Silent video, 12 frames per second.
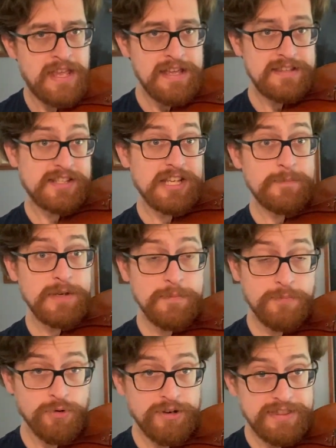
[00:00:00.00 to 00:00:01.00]
It's going to be
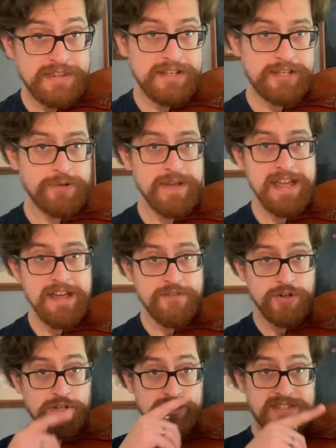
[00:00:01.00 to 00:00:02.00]
important that you have a
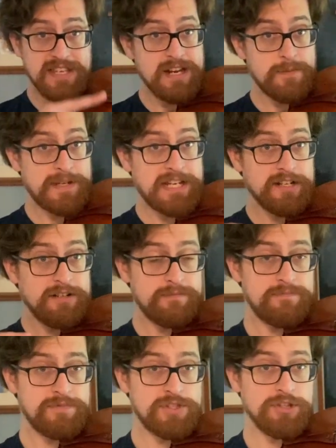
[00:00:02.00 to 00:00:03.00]
good setup here
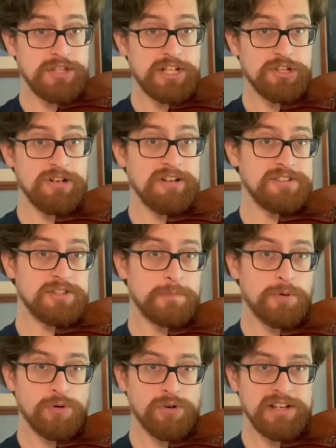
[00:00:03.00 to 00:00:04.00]
so that you're not
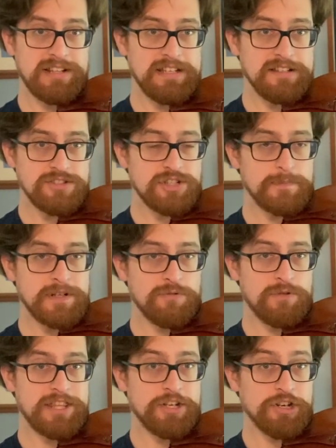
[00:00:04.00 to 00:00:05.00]
supporting the instrument
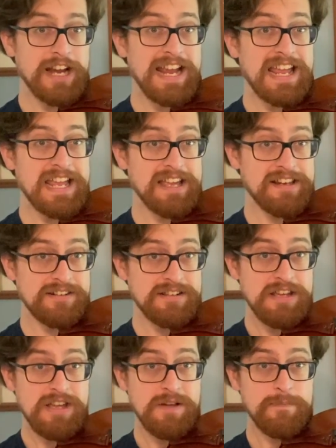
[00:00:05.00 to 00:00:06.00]
with your hand,
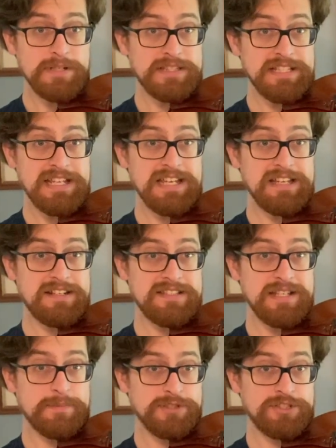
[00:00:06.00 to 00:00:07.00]
but the hand is
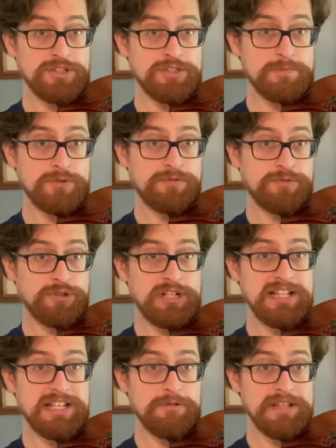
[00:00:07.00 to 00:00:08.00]
able to just move
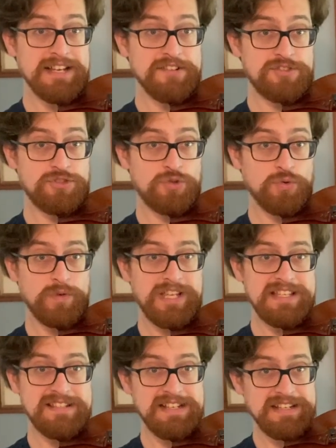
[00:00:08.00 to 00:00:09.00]
freely without
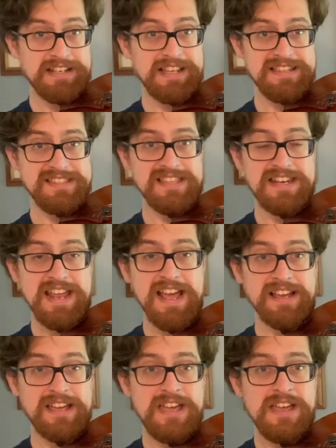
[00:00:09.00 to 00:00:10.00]
squeezing against the
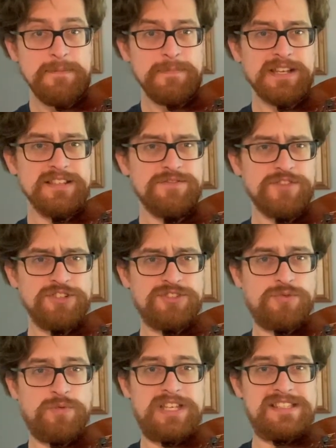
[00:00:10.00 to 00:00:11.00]
neck. Because if you're
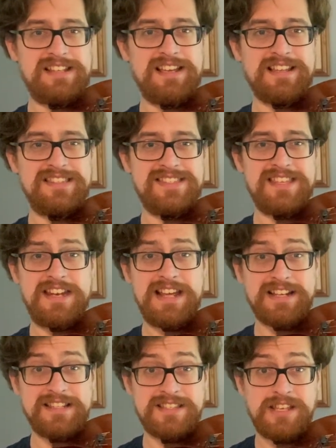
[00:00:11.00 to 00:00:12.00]
squeezing against the
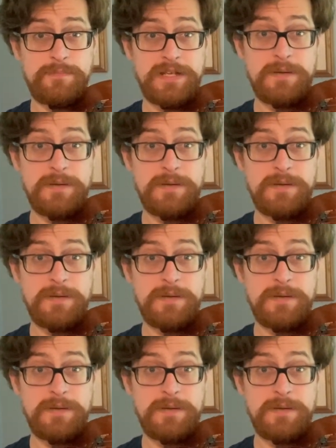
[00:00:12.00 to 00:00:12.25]
neck, it's going to be